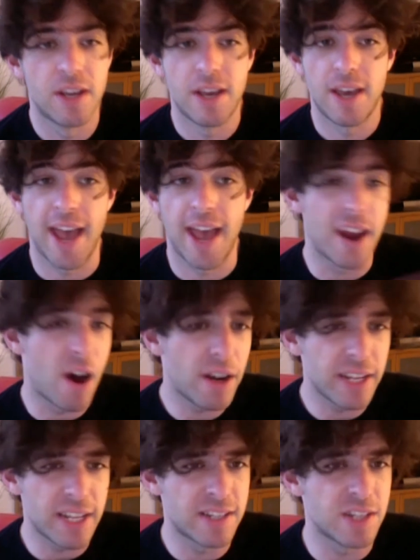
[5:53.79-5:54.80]
and
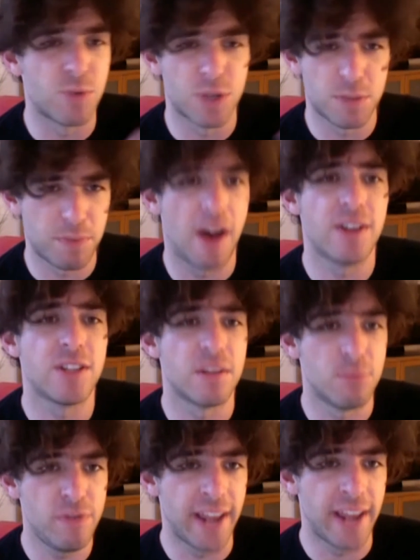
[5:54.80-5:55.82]
audiences respond to the
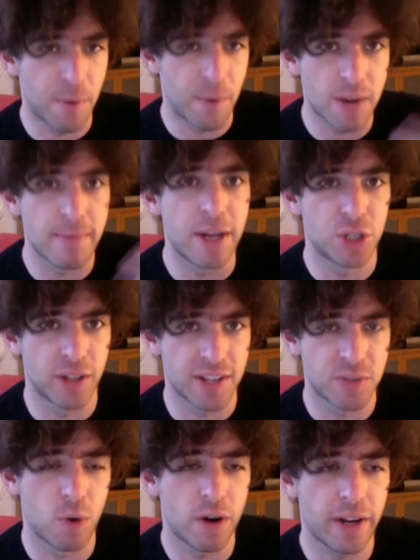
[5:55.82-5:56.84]
movie, and I want to make sure
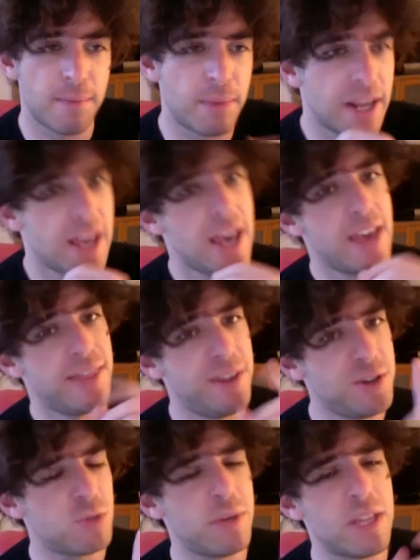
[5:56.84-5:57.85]
that's working. But
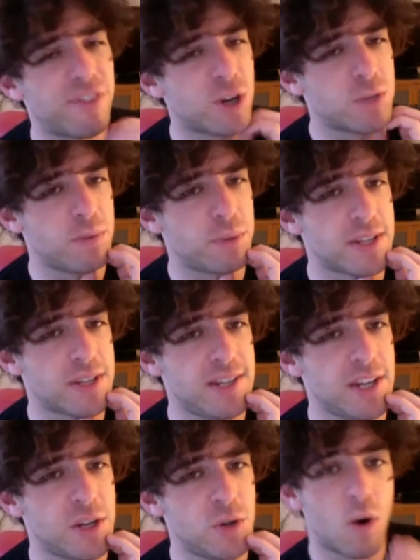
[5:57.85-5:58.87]
these will be the first people to
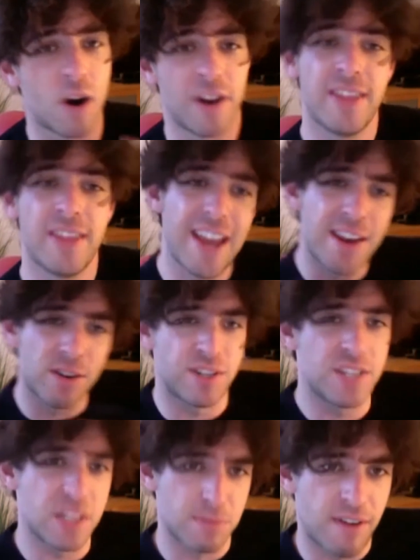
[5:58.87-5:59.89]
see it who are in the inner
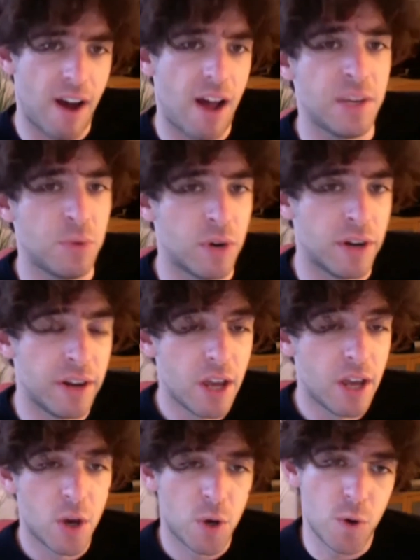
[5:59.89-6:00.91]
system of Hollywood,
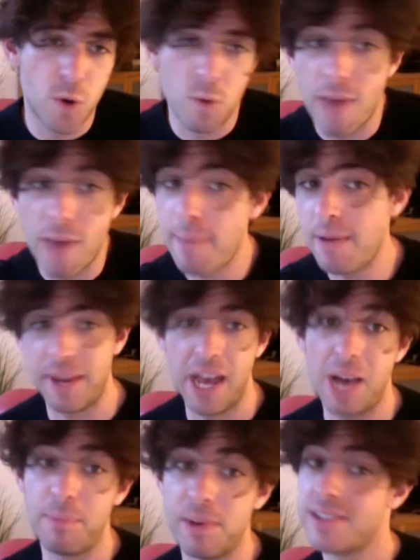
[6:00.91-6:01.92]
who might be able to
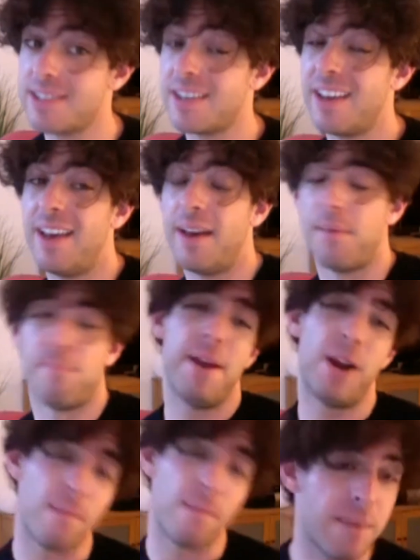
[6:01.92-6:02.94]
help us make our money